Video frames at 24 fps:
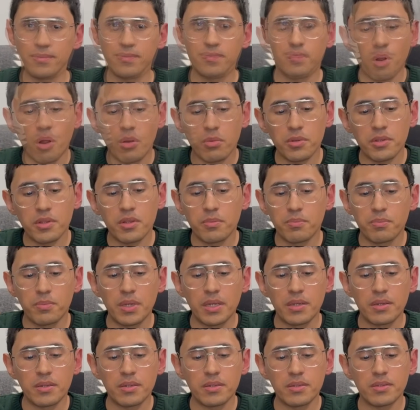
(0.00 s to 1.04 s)
Probably the
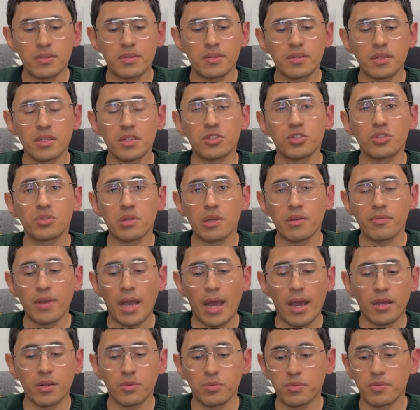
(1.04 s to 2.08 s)
biggest issue I've
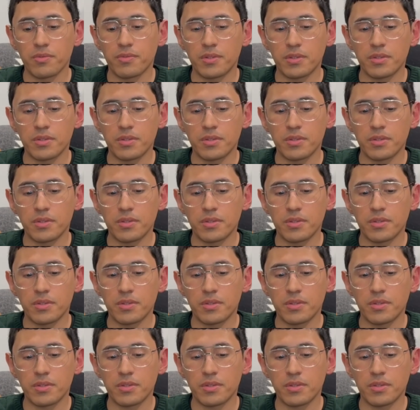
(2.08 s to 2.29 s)
had with